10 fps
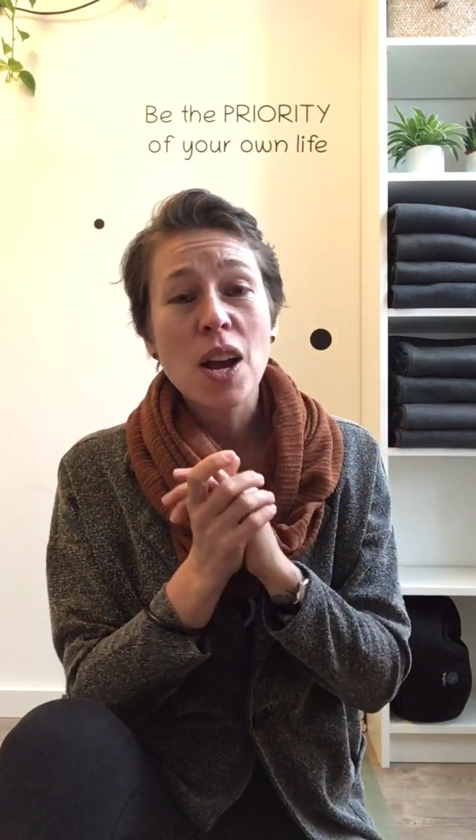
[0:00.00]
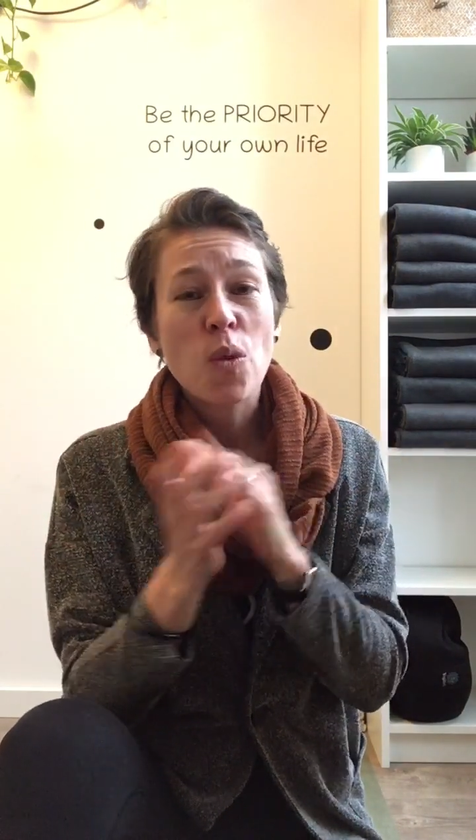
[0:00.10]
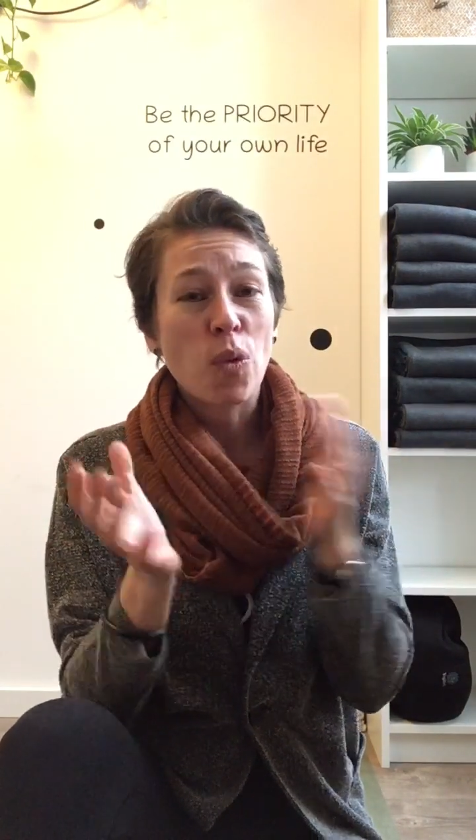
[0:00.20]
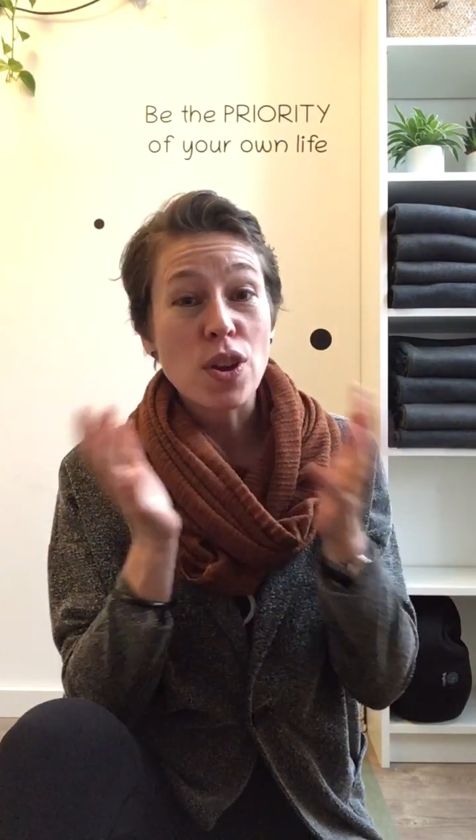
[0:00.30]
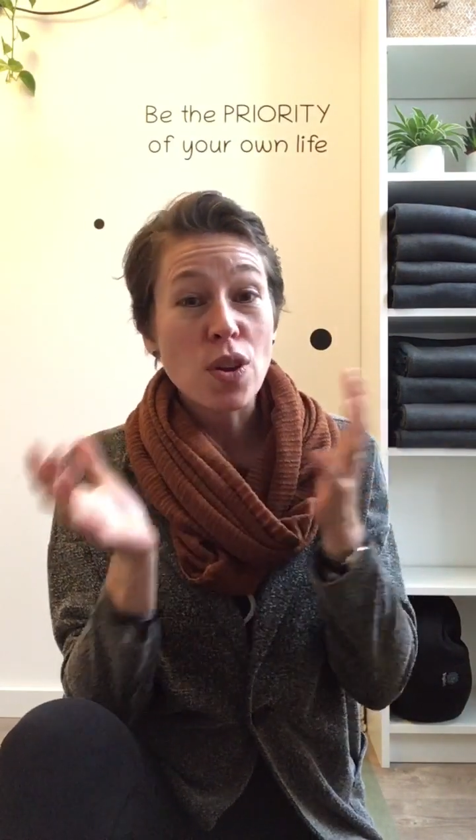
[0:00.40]

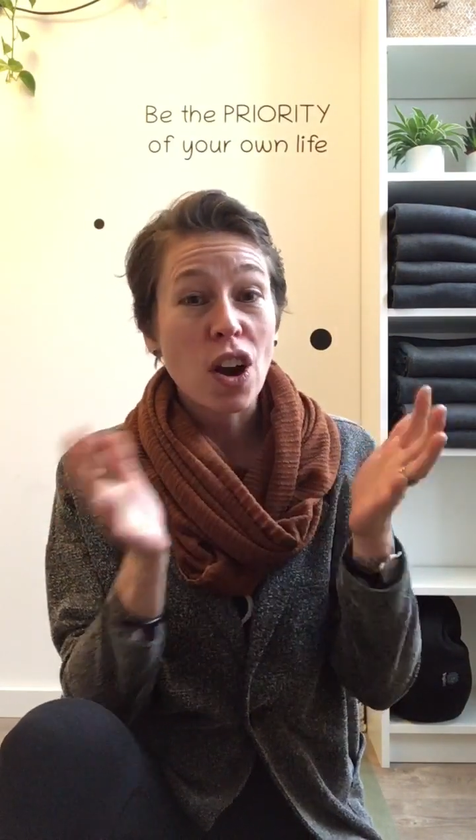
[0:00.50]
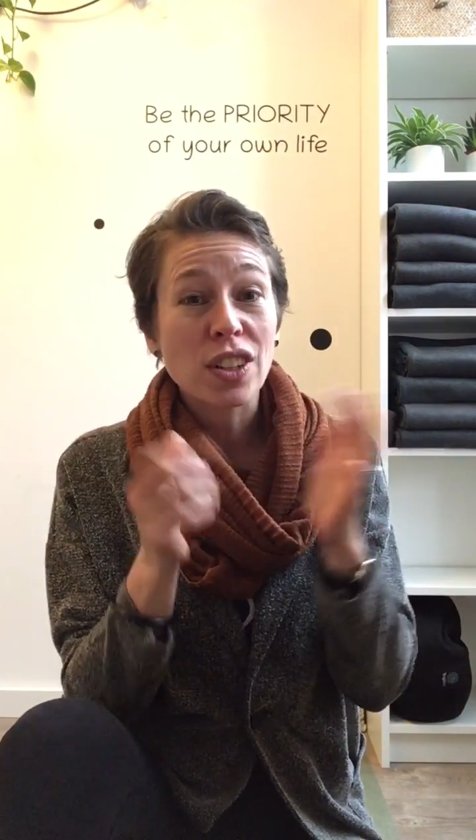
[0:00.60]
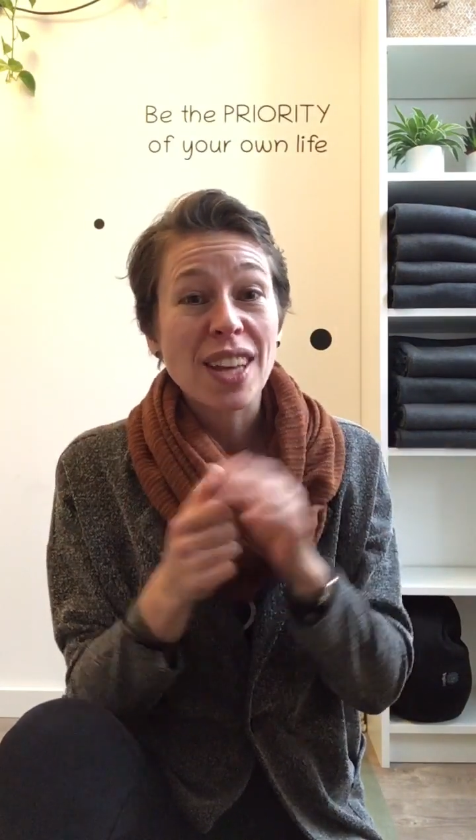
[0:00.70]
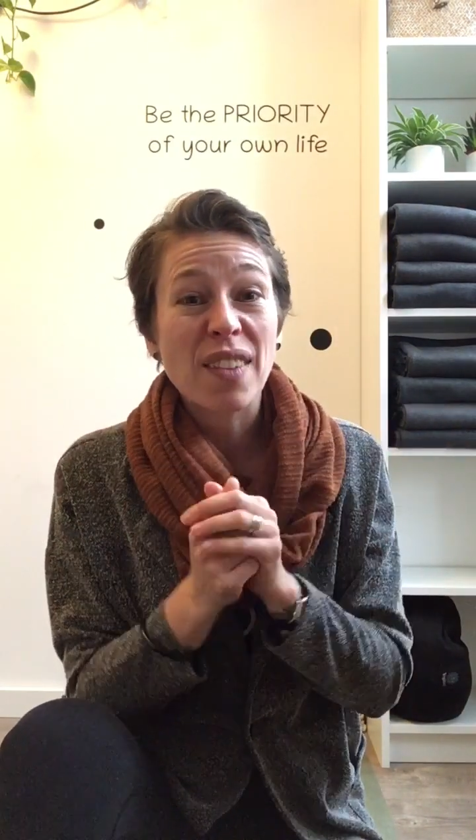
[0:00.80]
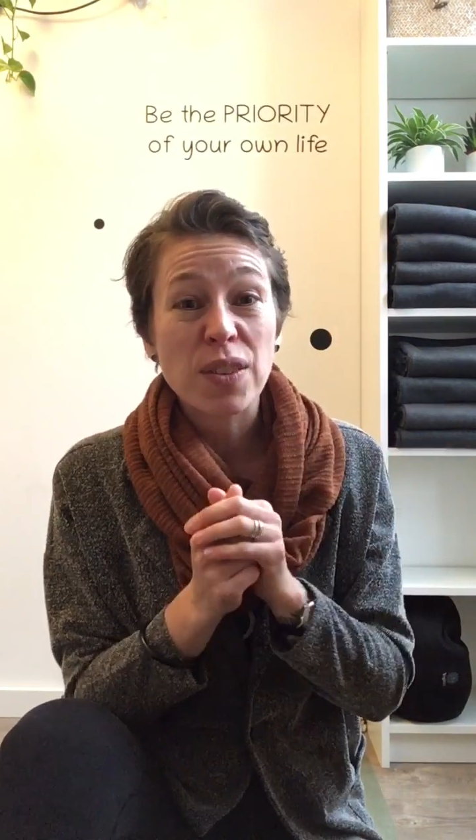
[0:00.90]
where you
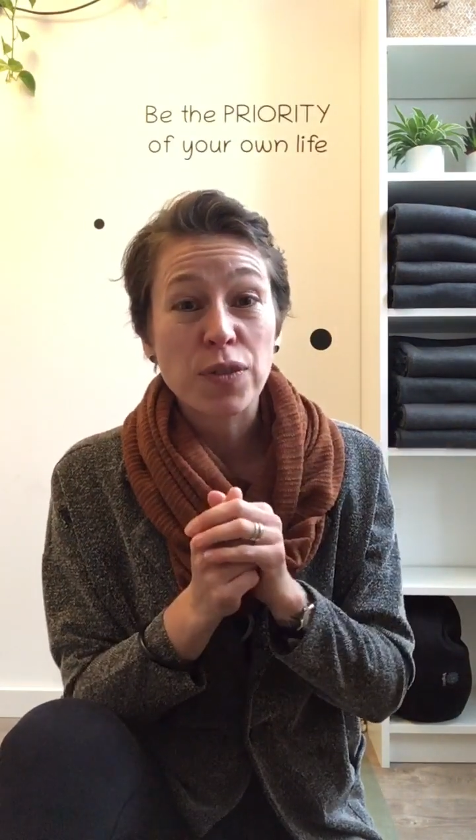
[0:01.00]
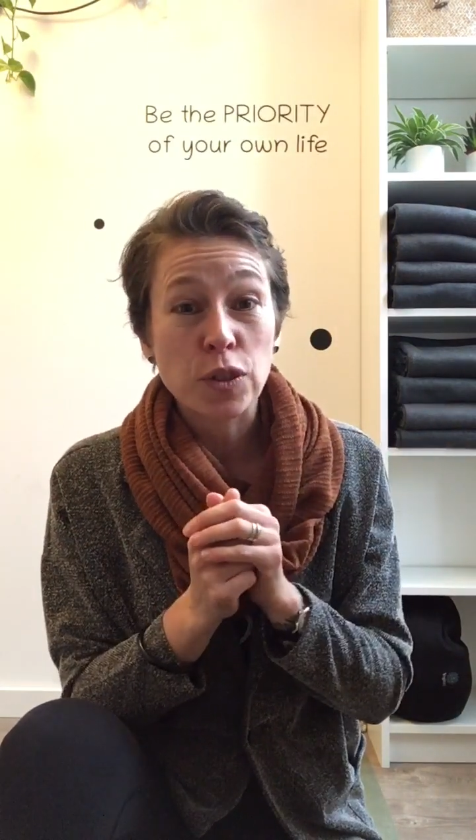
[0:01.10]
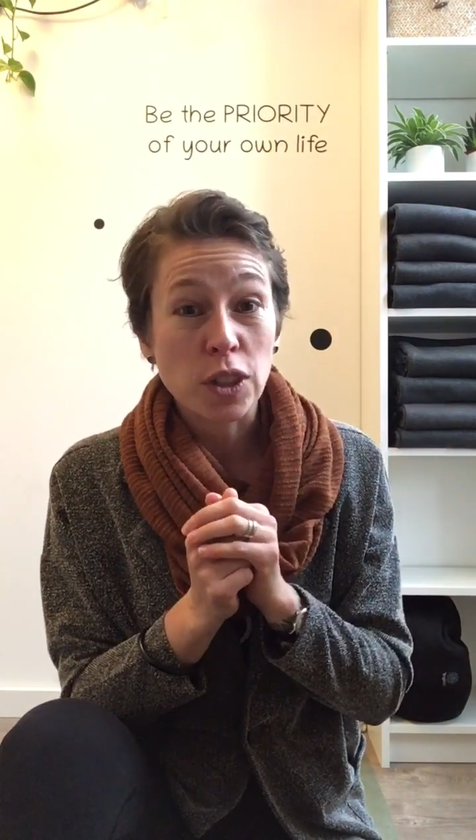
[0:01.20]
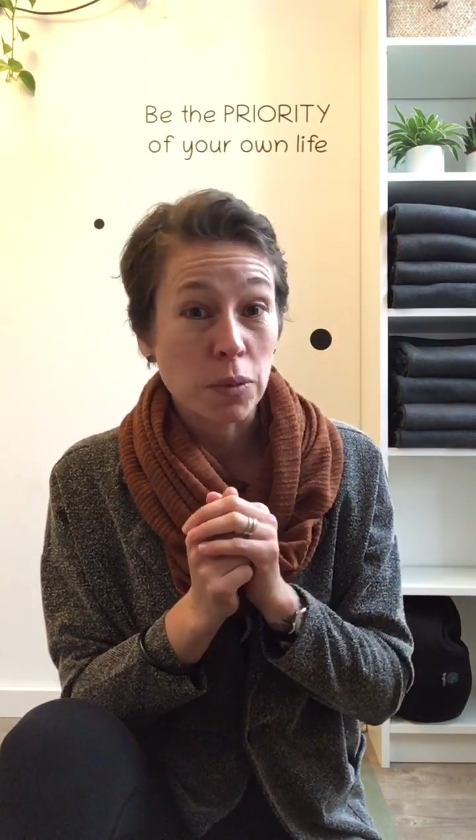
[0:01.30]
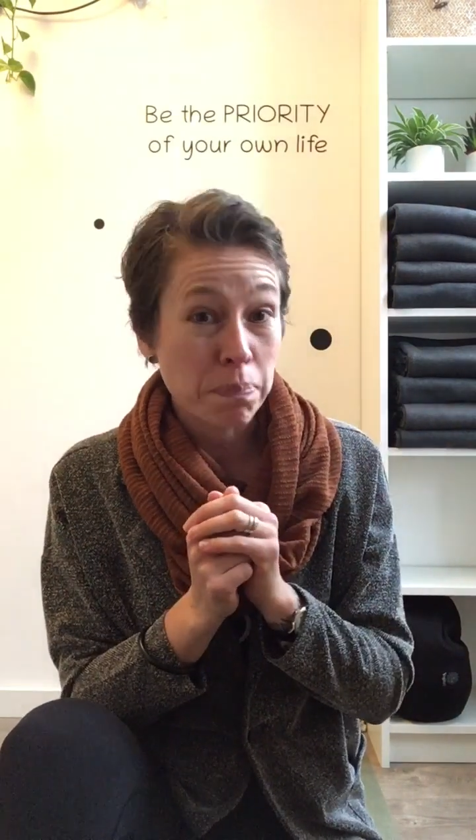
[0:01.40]
can't have the
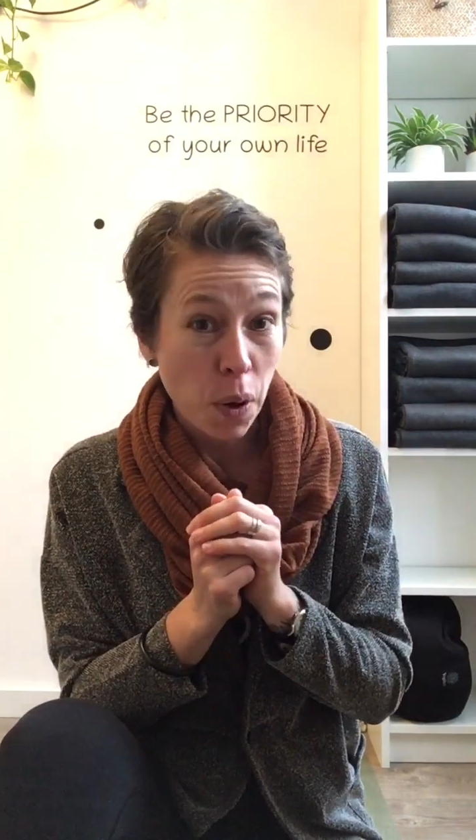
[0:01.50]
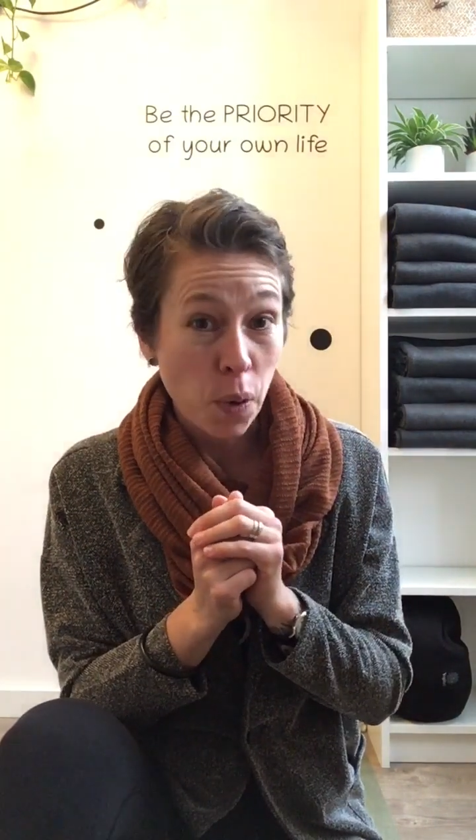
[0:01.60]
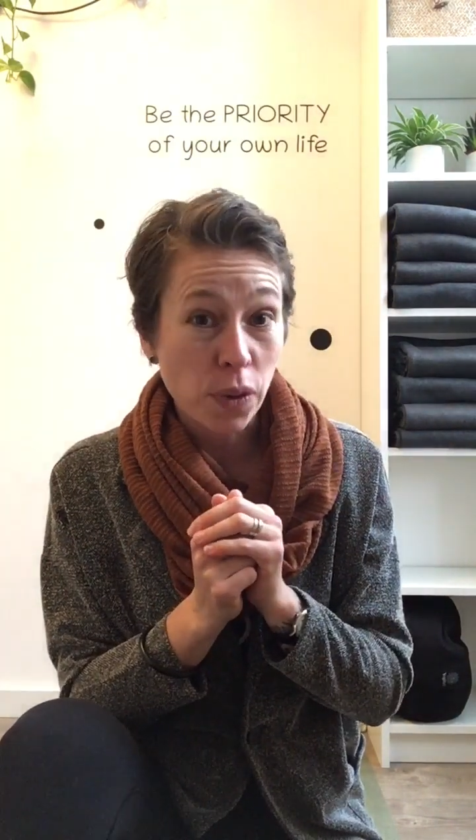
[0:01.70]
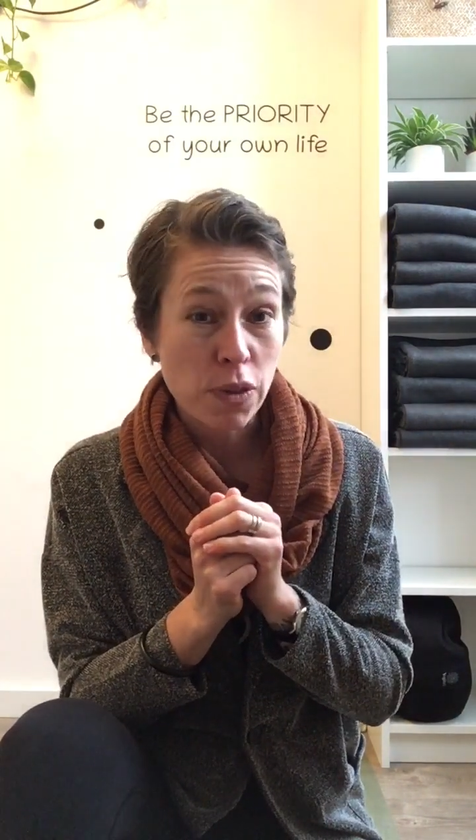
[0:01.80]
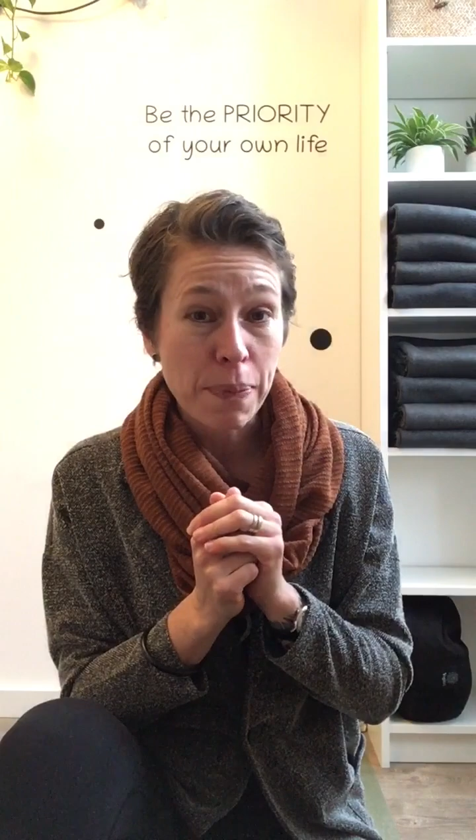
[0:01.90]
foot on
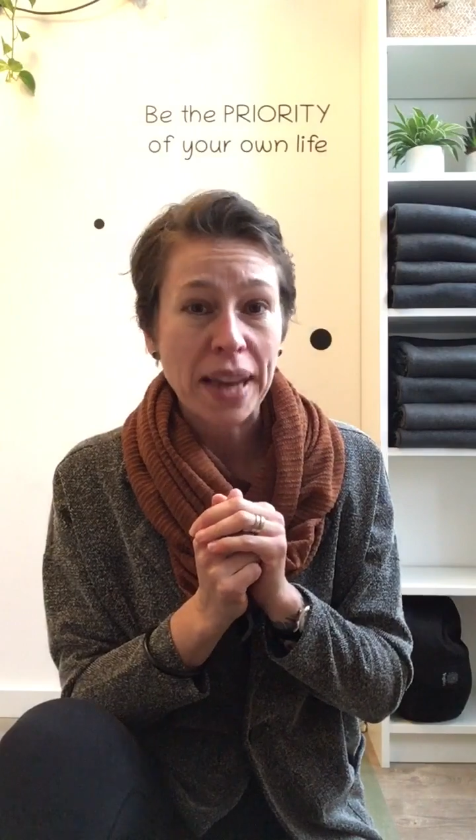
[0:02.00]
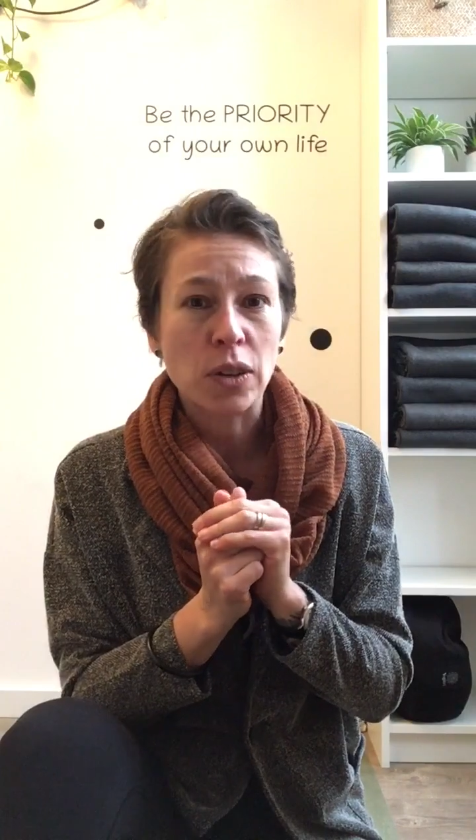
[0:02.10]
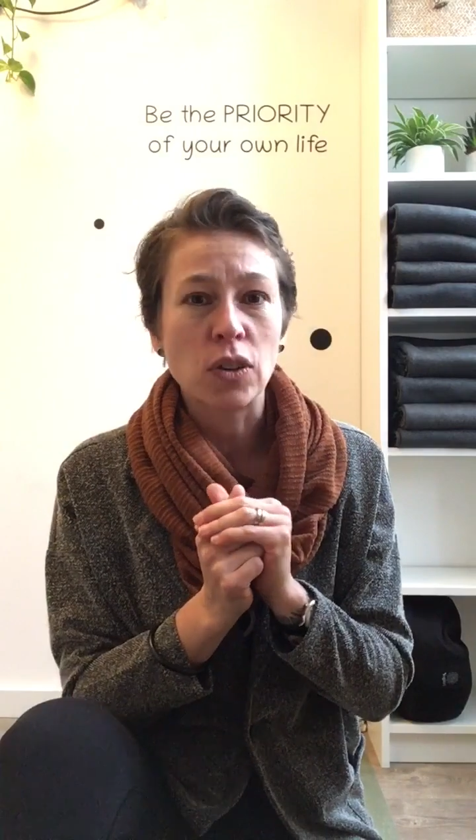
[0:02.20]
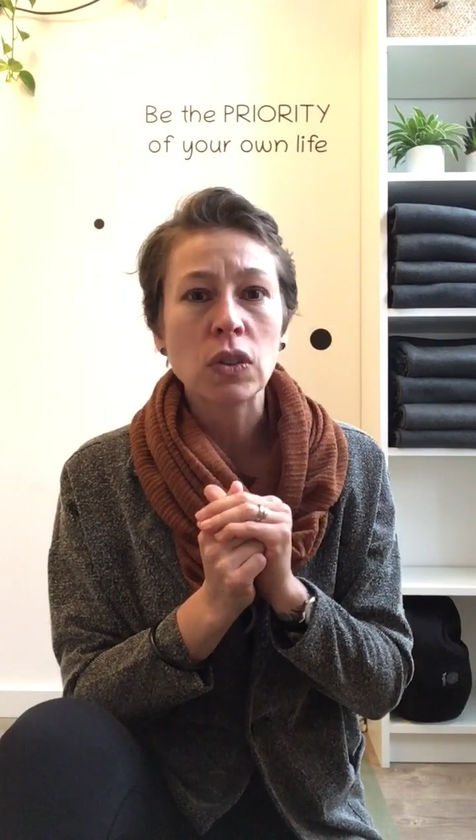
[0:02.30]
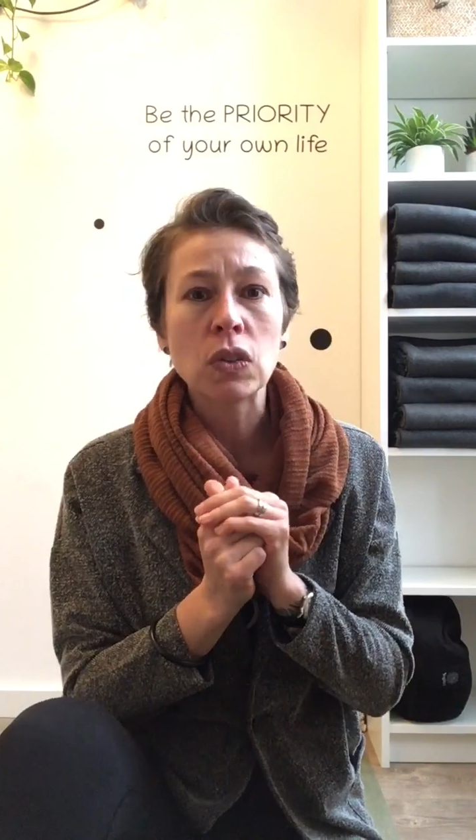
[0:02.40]
both
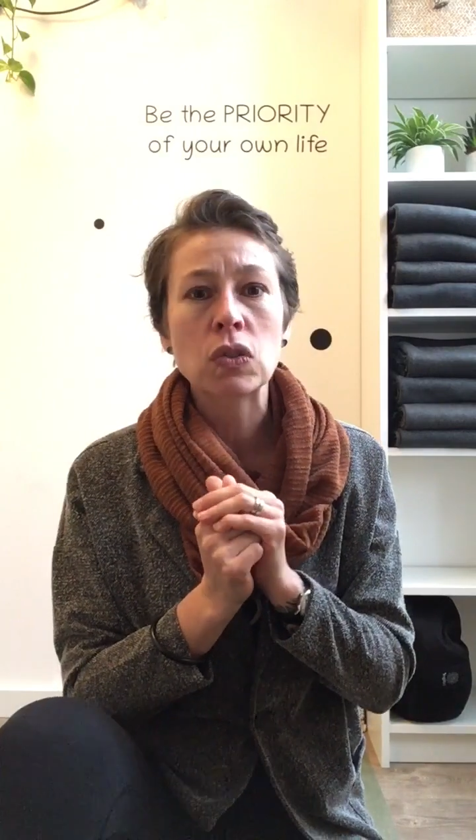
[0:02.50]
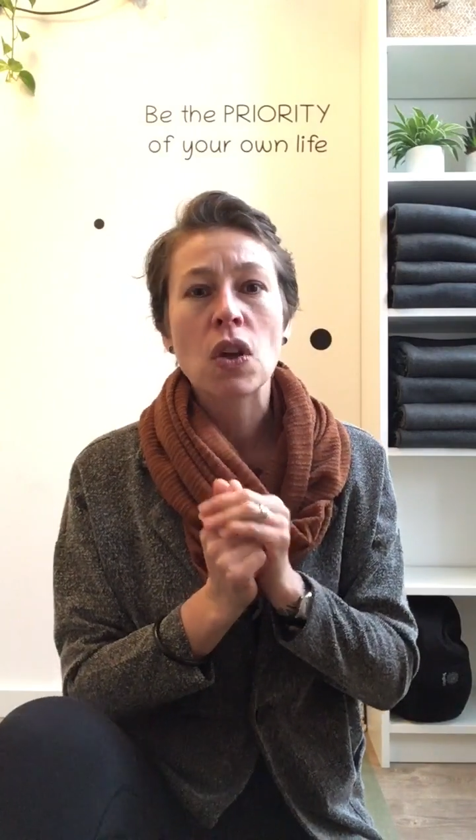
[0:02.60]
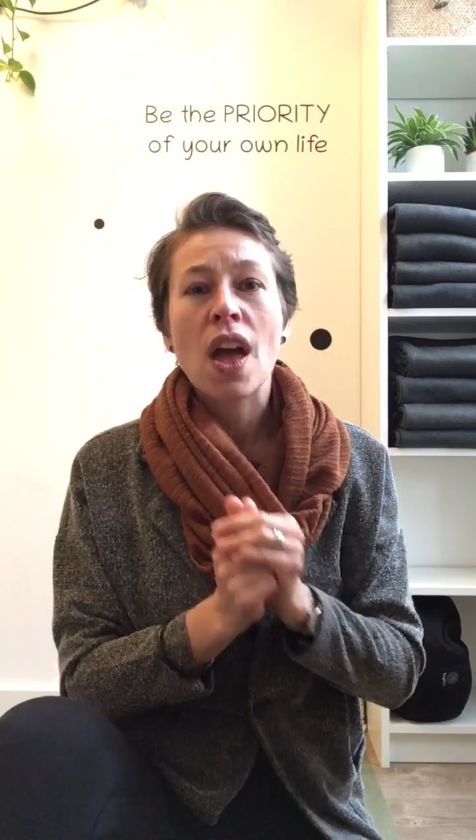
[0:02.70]
pedals,